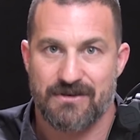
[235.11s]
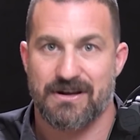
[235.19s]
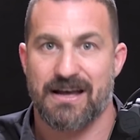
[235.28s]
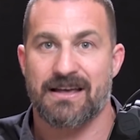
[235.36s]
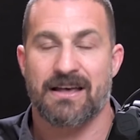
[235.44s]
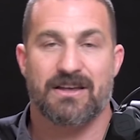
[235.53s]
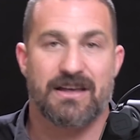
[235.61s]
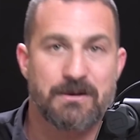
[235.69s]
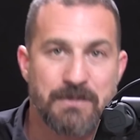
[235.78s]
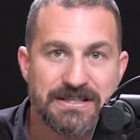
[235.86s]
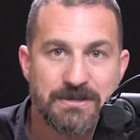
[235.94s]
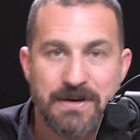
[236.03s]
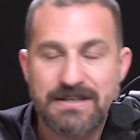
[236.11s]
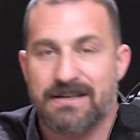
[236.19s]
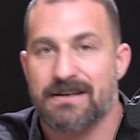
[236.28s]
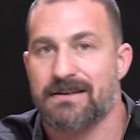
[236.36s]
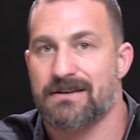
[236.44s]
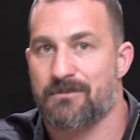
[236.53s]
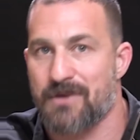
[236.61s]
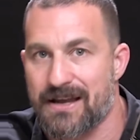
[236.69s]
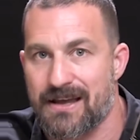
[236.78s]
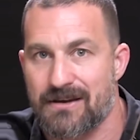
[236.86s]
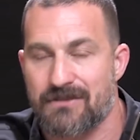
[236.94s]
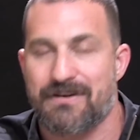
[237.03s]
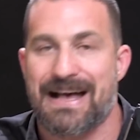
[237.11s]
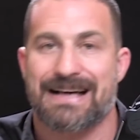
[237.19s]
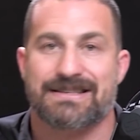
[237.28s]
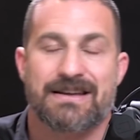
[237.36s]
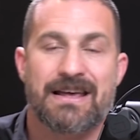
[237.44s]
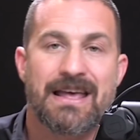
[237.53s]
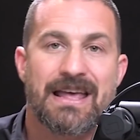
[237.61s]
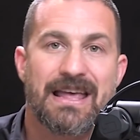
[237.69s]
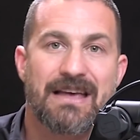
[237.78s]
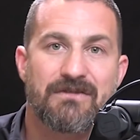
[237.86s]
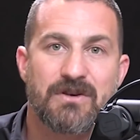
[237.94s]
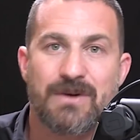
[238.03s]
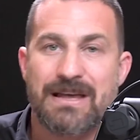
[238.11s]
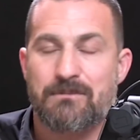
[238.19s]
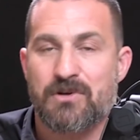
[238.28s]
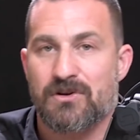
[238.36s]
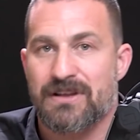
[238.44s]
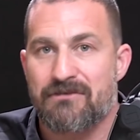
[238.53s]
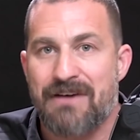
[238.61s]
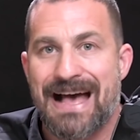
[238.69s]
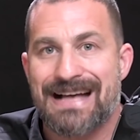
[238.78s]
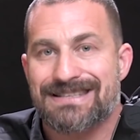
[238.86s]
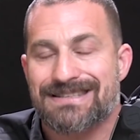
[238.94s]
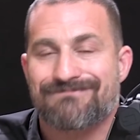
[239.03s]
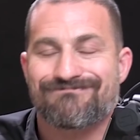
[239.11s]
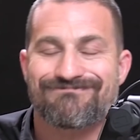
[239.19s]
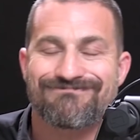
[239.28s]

Okay? Eat a piece of pizza, you're breaking your fast. If you eat purely fats,